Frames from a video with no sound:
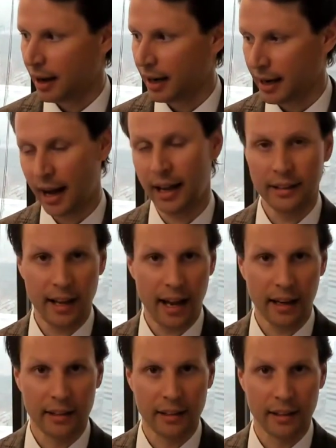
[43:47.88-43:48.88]
a
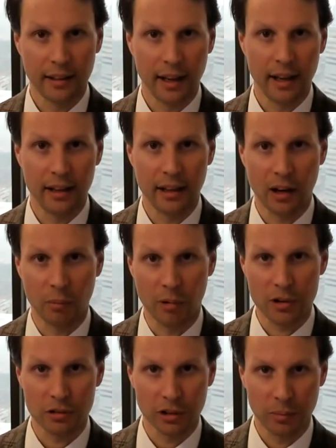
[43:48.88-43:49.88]
contact in the
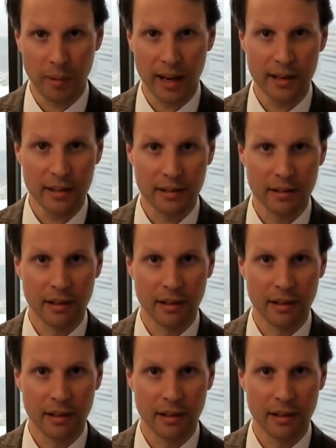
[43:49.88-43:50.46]
commercial space